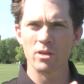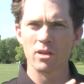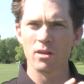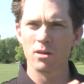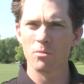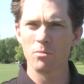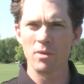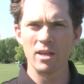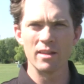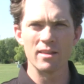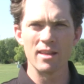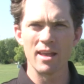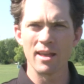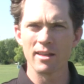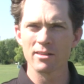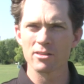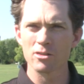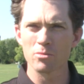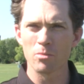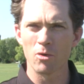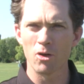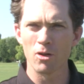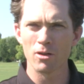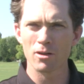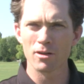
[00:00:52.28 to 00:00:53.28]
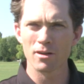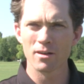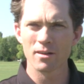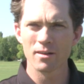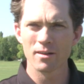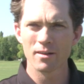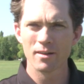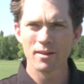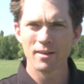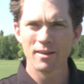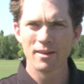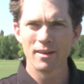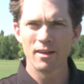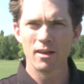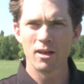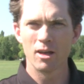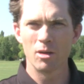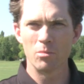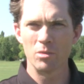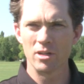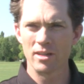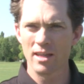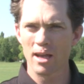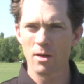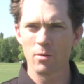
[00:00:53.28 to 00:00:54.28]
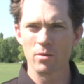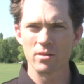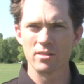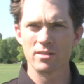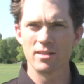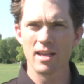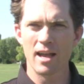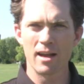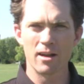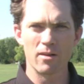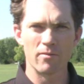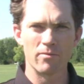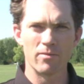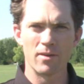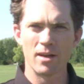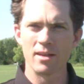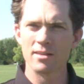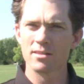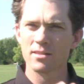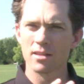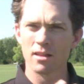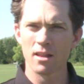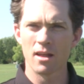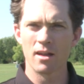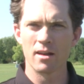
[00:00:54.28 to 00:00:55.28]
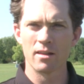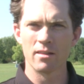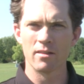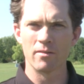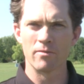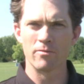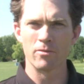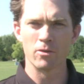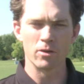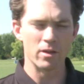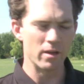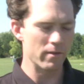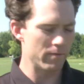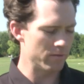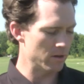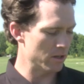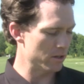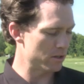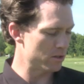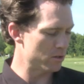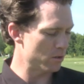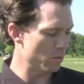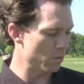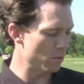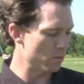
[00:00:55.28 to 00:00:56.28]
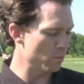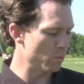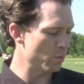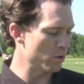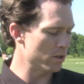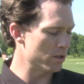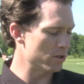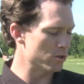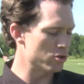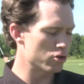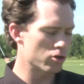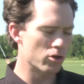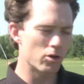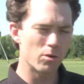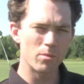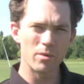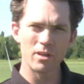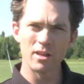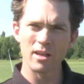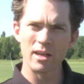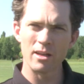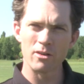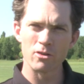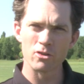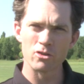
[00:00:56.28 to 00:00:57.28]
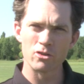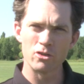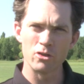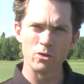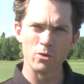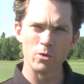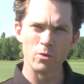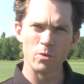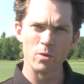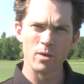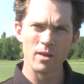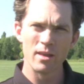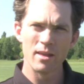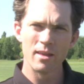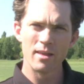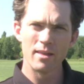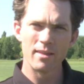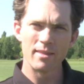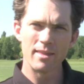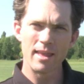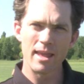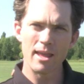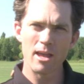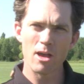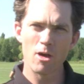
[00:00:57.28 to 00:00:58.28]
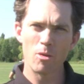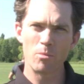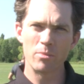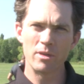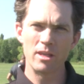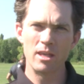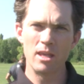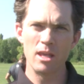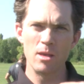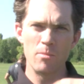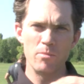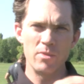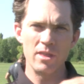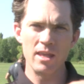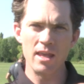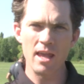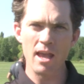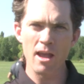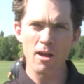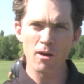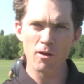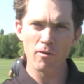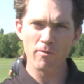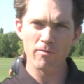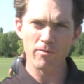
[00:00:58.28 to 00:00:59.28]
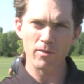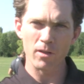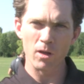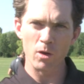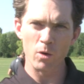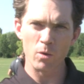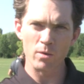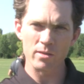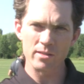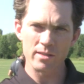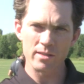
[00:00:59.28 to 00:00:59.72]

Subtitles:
We could have made the head smaller, but that would sacrifice a lot of the forgiveness. So what the turbulators do, they help keep the airflow